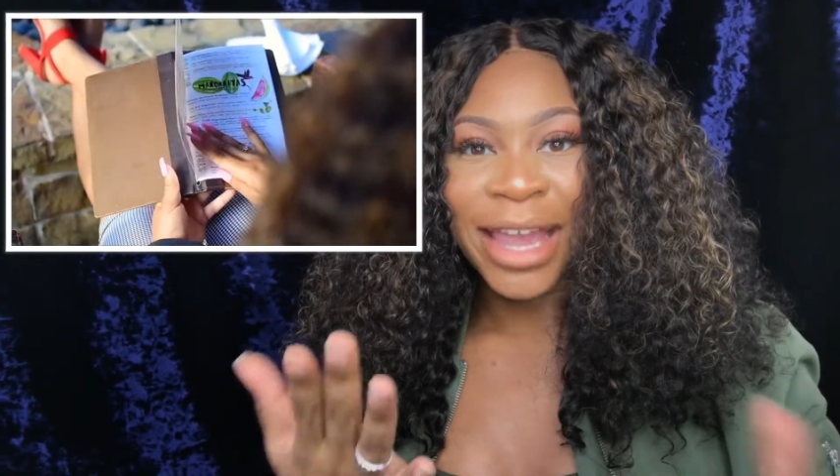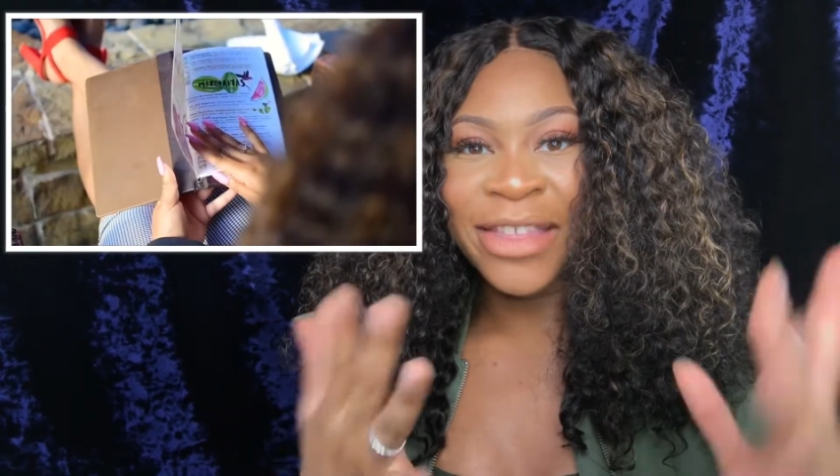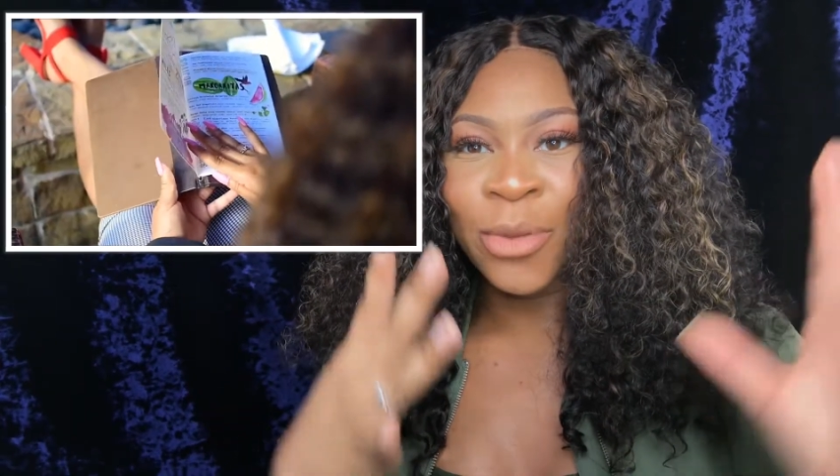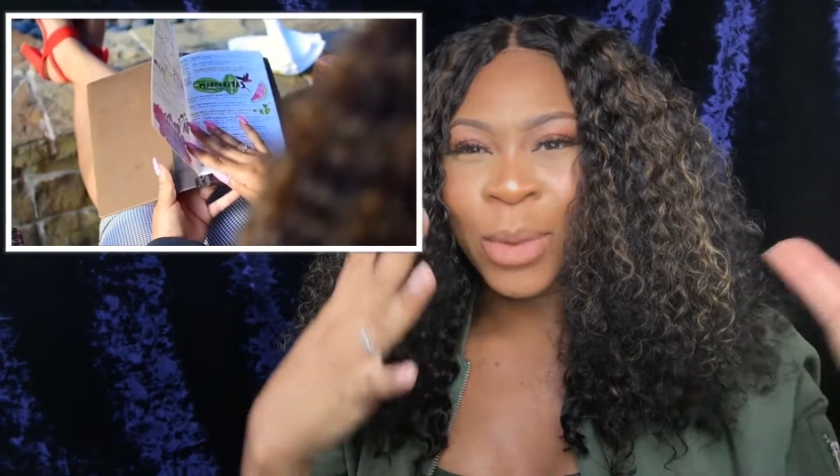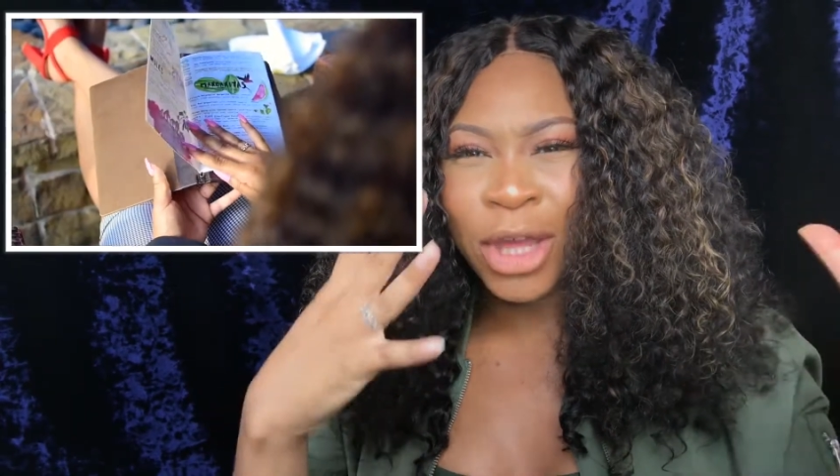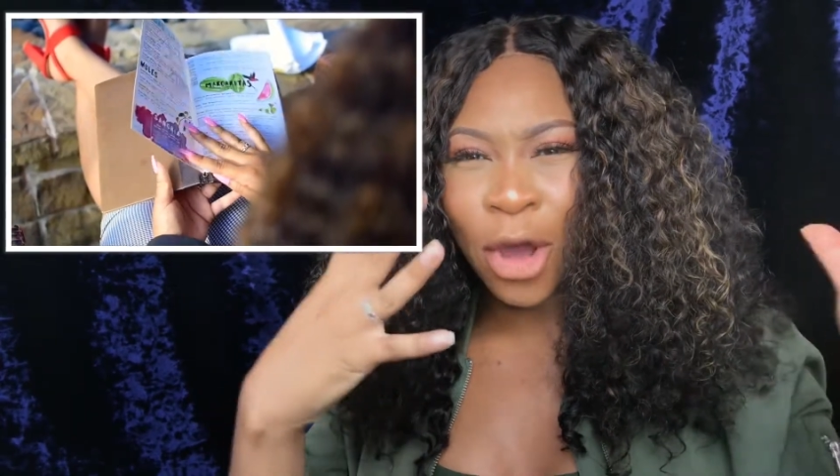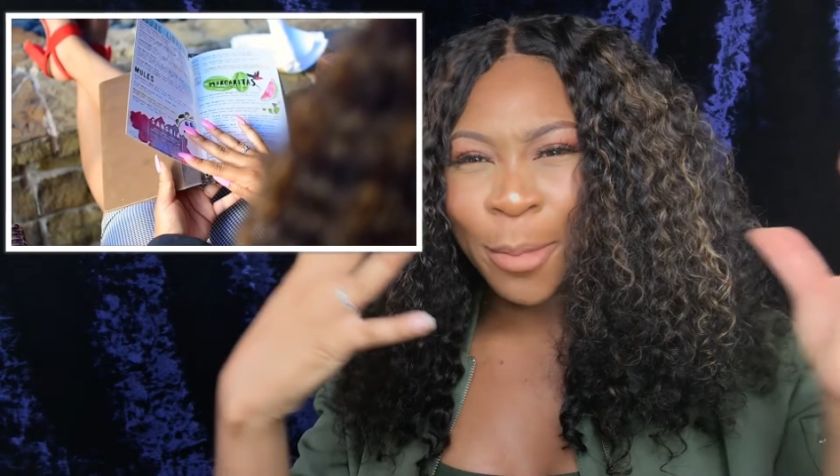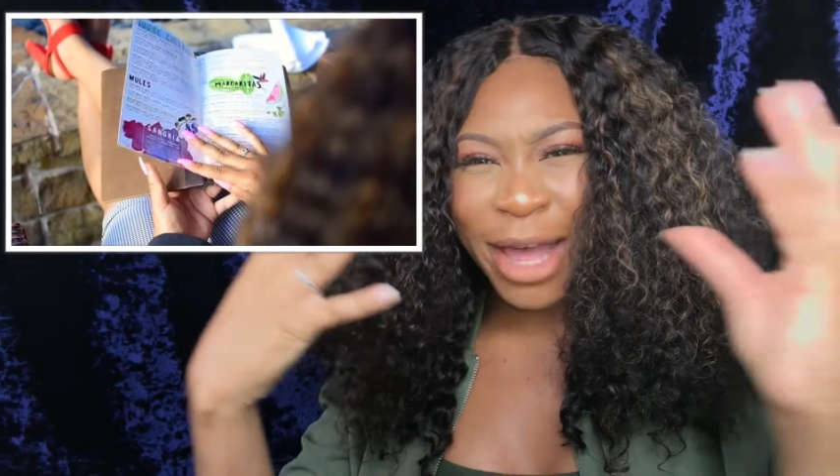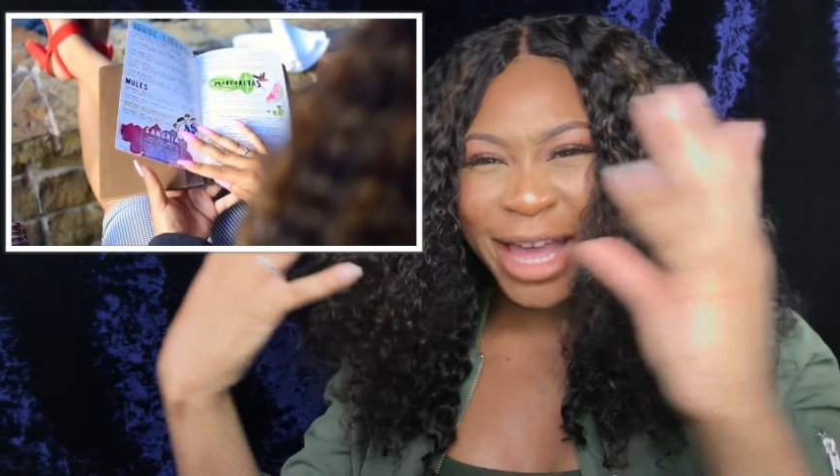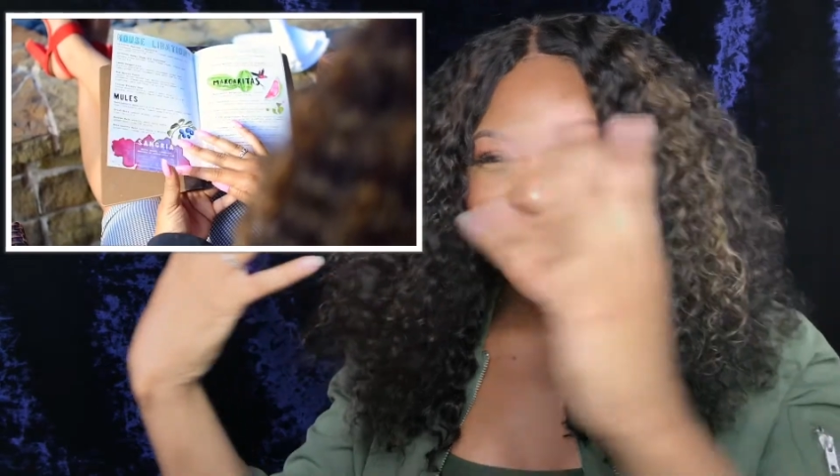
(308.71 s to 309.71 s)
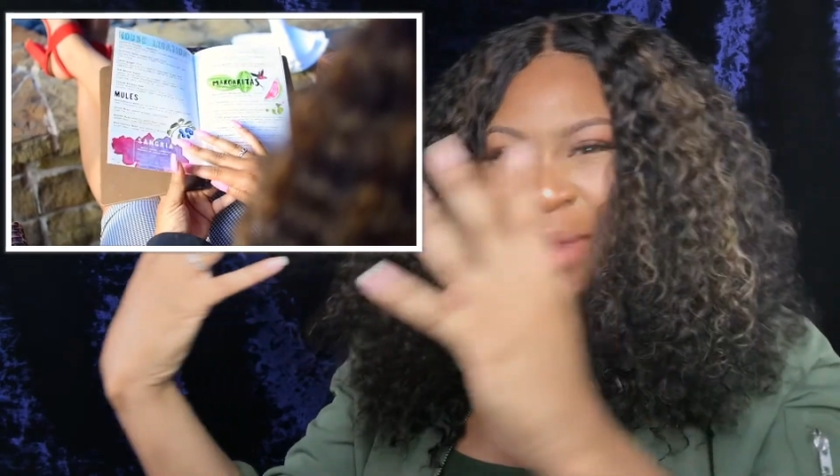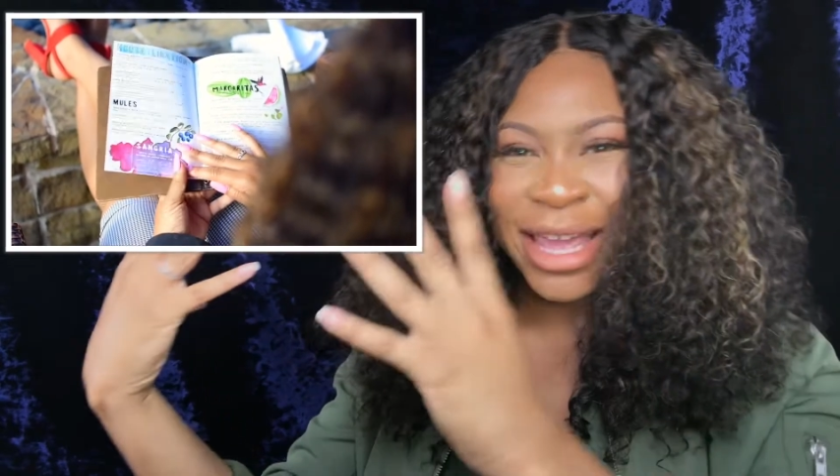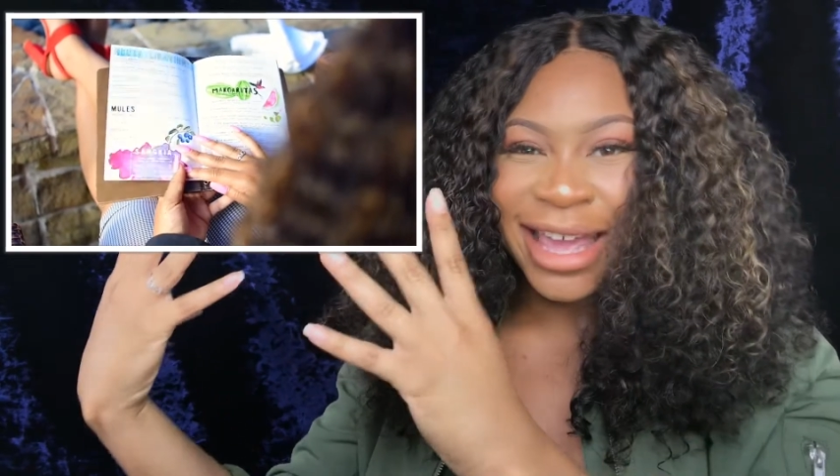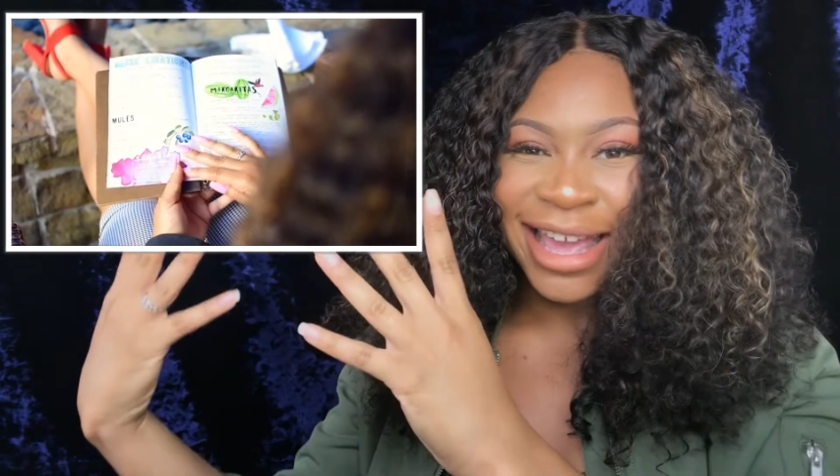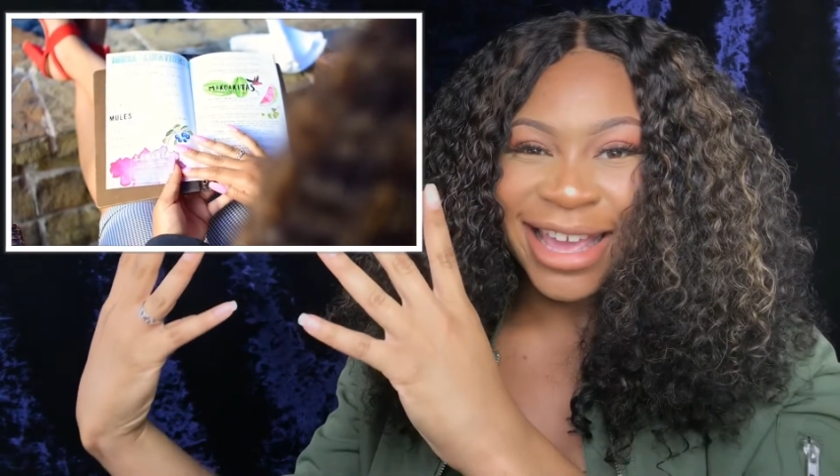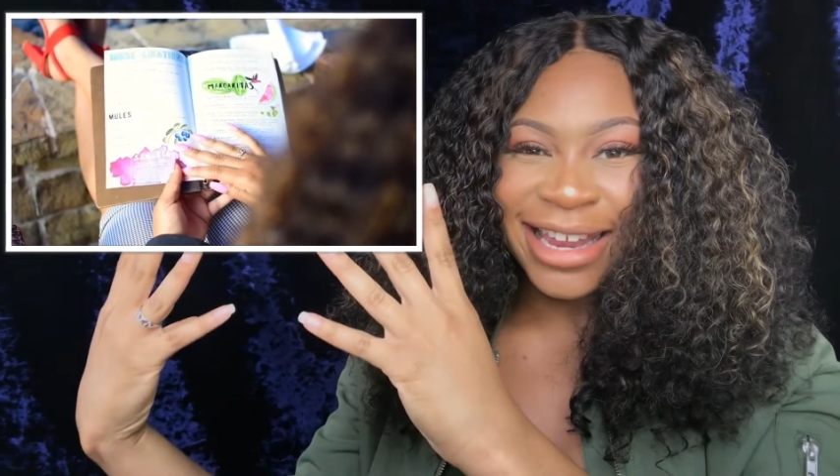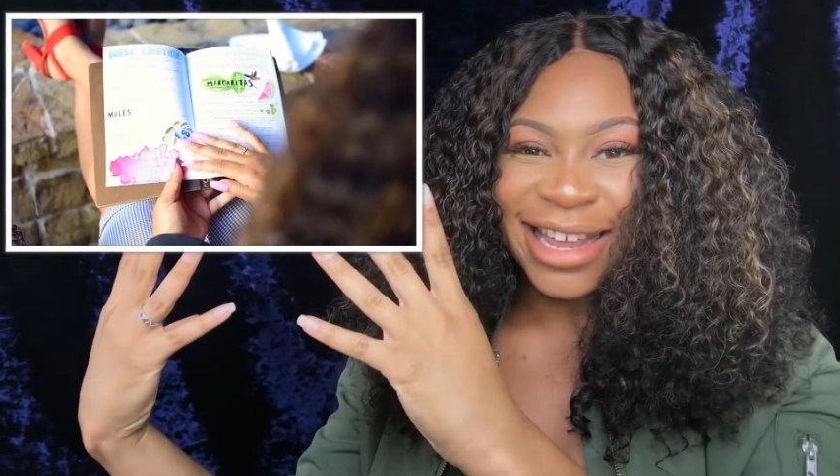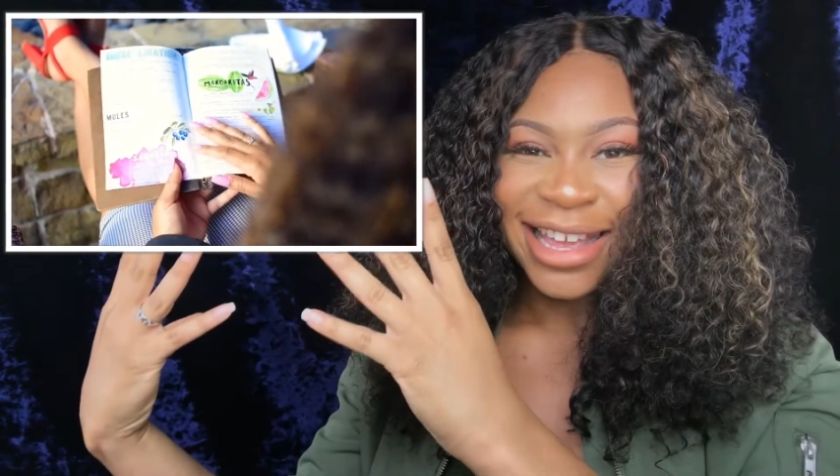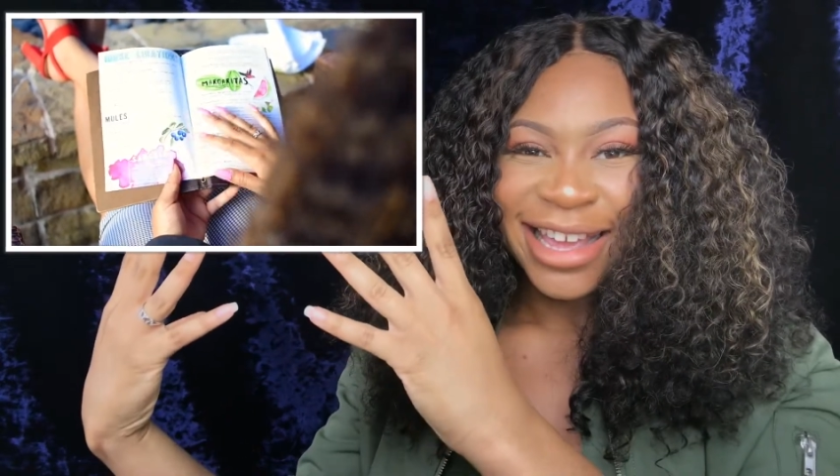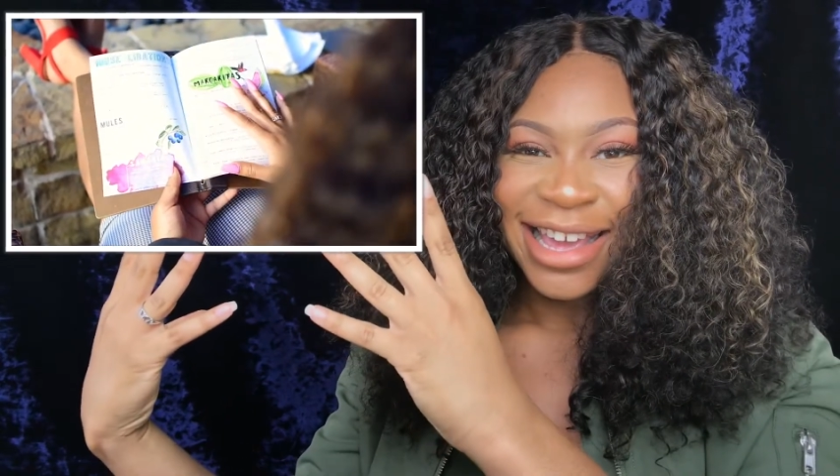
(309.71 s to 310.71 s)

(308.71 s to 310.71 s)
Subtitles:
and then we go behind my head